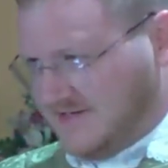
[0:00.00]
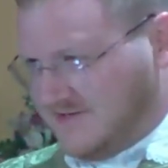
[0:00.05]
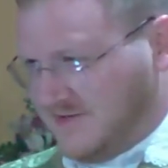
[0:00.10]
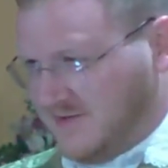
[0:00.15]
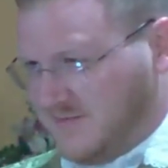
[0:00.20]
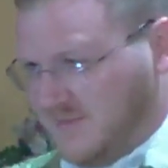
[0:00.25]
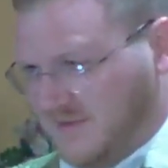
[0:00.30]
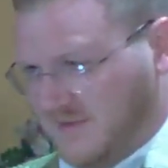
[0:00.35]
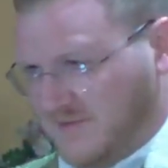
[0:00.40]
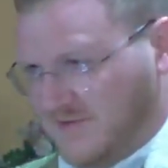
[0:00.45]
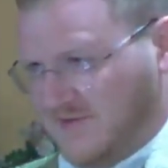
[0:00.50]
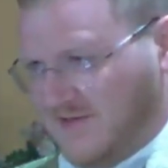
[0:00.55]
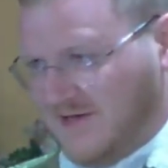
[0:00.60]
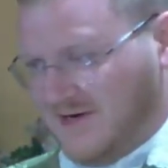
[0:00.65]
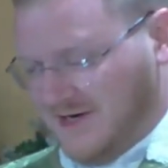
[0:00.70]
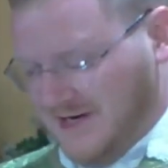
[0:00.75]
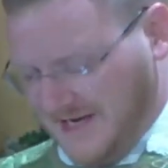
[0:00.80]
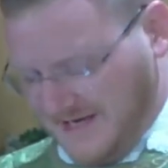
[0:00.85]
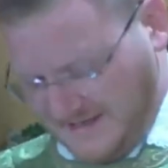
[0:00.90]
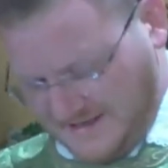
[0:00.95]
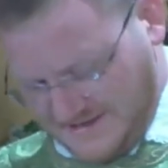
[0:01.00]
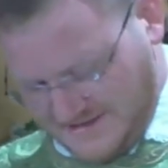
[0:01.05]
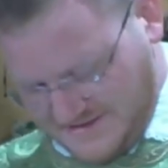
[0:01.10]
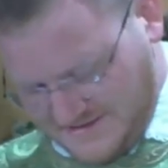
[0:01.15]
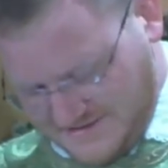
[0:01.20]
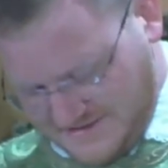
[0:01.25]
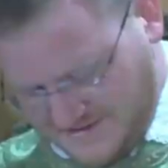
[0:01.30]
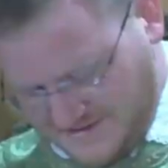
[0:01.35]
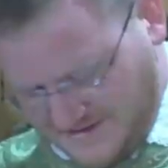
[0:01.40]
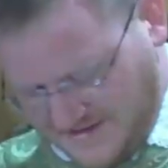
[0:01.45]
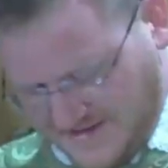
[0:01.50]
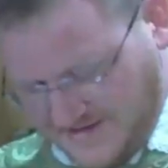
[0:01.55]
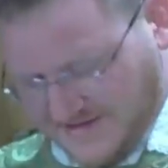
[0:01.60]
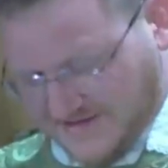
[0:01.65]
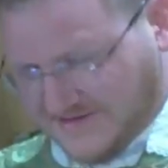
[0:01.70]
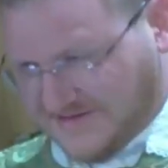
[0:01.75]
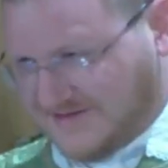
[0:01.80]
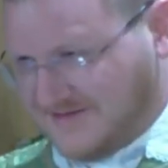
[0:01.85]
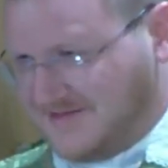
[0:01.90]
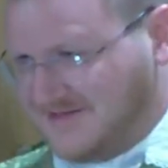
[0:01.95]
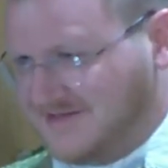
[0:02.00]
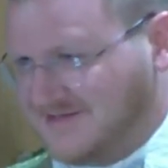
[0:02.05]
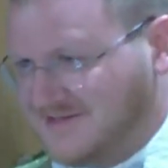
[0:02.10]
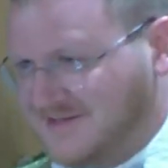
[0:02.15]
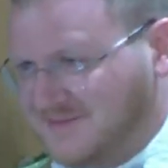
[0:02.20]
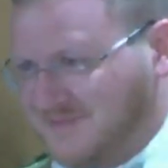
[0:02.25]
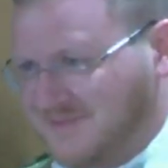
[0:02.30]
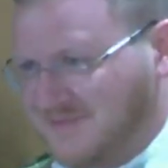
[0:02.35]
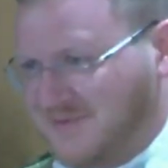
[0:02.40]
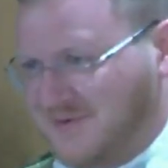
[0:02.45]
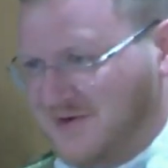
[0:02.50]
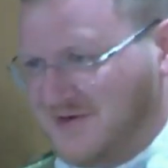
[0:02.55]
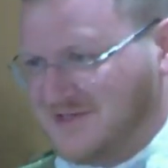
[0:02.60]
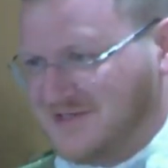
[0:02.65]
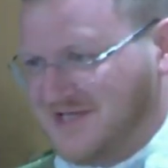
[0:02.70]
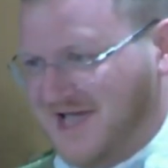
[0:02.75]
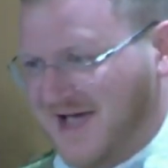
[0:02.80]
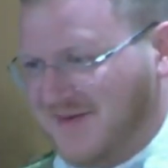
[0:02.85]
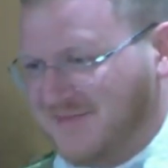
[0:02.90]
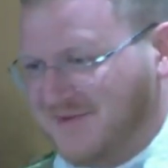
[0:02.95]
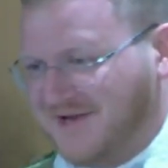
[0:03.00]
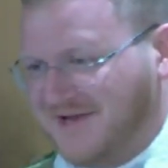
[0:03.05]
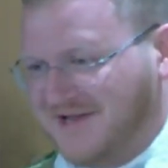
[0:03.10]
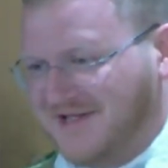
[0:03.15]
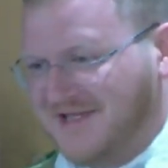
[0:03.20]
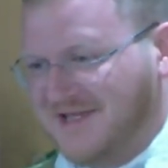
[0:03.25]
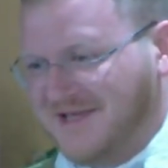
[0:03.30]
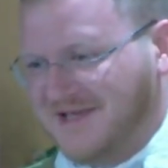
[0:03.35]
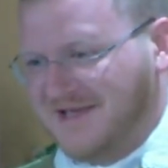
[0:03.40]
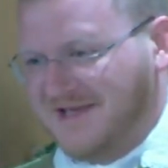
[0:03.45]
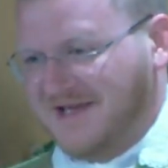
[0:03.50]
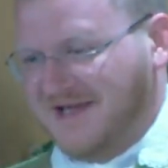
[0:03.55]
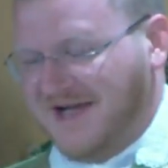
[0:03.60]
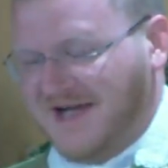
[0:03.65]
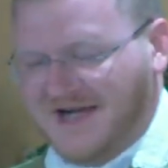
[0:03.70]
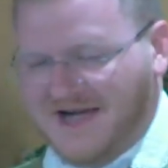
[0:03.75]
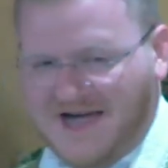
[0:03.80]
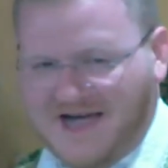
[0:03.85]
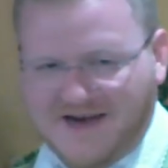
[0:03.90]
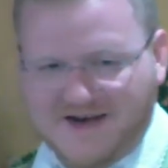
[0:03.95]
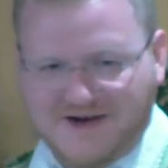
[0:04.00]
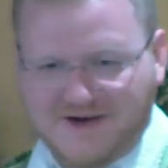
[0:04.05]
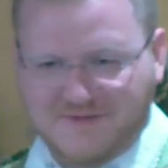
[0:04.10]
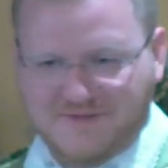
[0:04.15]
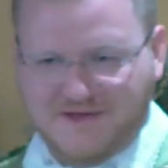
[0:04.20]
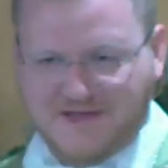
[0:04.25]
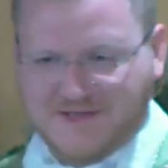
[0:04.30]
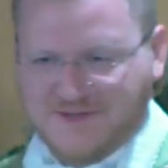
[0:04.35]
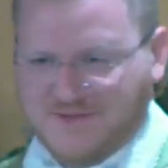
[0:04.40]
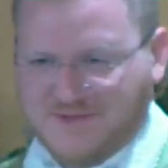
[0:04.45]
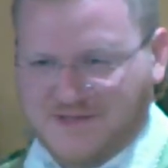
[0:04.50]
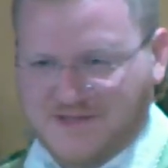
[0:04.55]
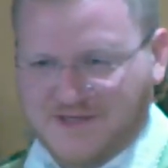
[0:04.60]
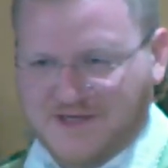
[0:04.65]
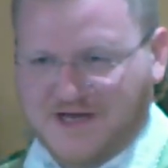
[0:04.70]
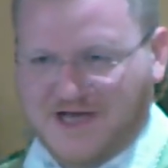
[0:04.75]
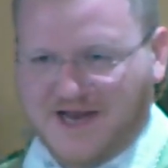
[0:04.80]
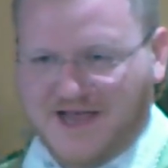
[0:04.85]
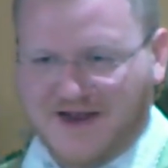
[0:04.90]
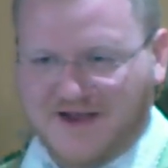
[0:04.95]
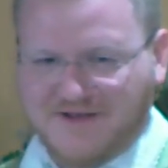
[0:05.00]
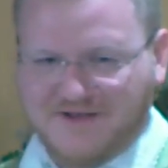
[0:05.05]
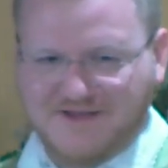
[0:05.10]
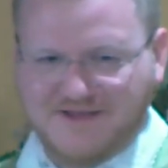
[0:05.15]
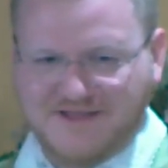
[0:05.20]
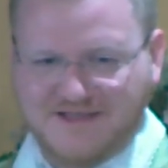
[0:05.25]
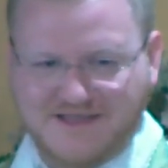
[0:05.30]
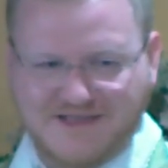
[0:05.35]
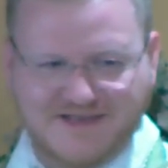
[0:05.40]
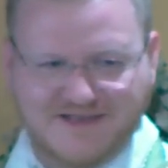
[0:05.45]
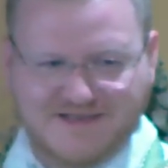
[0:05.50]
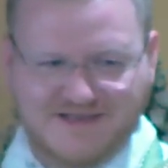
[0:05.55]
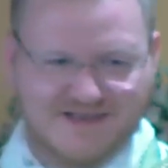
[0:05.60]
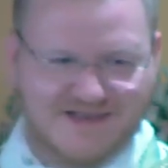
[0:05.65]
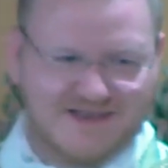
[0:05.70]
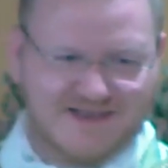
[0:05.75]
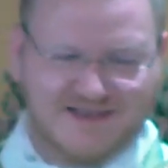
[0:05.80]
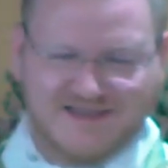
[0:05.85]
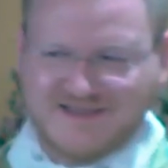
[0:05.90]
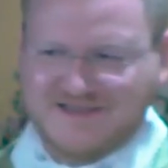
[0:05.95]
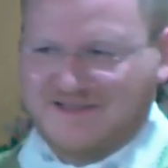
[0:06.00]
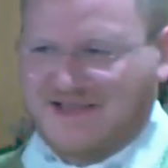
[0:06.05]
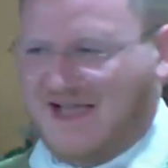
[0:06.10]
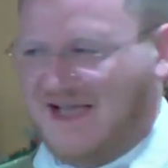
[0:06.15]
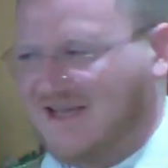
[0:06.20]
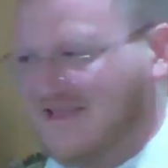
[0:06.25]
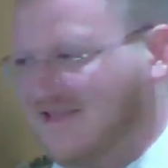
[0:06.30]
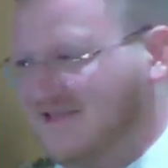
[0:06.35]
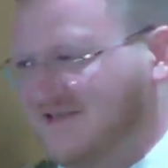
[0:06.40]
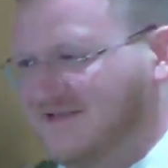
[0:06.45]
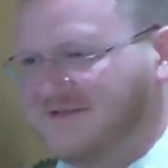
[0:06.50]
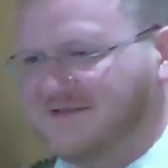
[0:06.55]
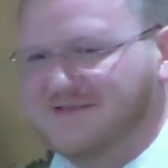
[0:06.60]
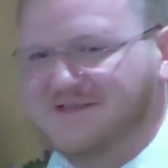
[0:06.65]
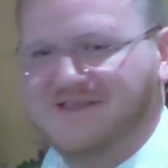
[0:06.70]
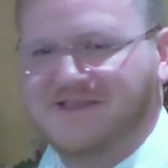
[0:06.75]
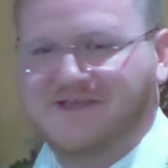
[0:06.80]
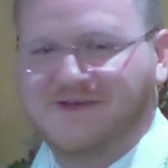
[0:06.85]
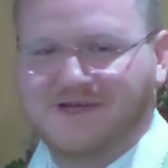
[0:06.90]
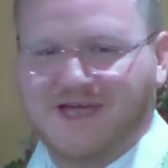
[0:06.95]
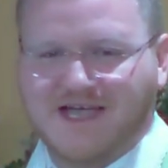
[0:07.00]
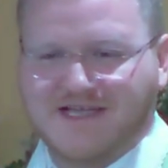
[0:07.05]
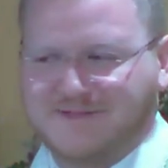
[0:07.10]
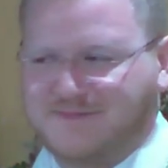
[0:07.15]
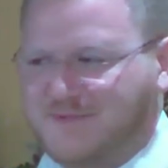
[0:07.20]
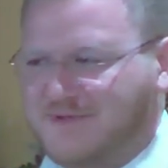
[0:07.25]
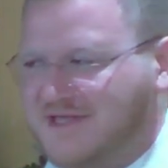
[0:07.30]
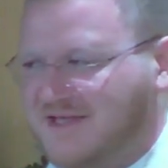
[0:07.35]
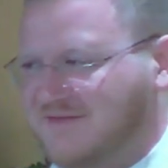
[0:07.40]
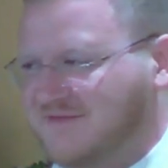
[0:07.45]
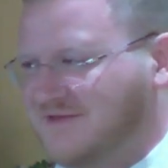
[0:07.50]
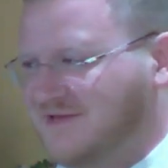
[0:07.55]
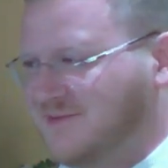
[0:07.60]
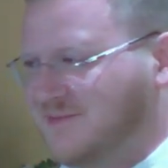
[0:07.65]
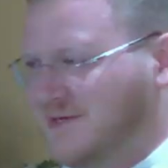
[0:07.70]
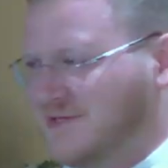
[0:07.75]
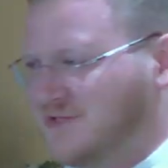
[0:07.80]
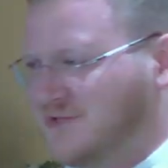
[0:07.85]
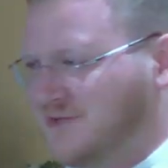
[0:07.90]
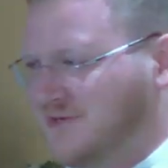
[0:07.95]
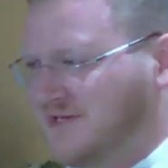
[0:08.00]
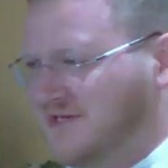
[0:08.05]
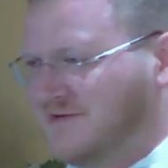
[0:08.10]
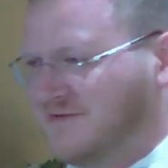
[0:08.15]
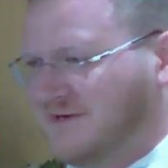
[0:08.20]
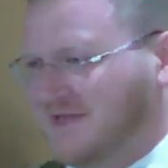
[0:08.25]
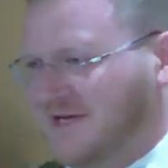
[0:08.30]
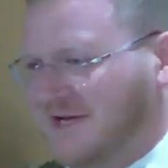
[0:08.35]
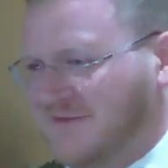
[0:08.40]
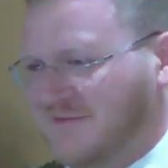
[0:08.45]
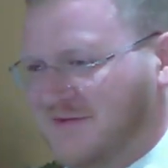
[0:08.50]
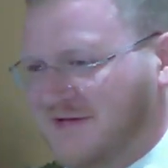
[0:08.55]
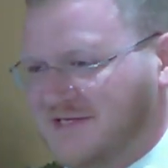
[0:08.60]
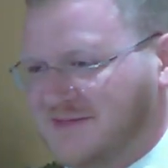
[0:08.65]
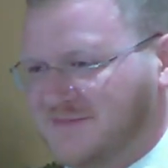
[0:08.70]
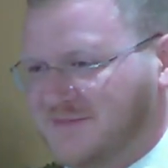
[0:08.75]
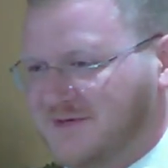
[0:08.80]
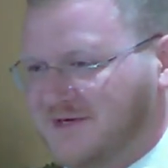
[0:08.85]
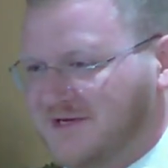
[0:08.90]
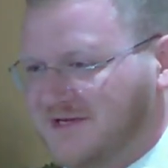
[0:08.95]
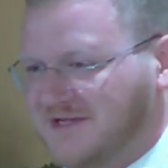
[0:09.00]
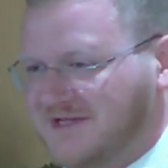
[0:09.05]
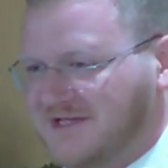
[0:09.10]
told me through the internet something important's happening. I don't know if that's real or not. You guys believe too much of what you read on Facebook.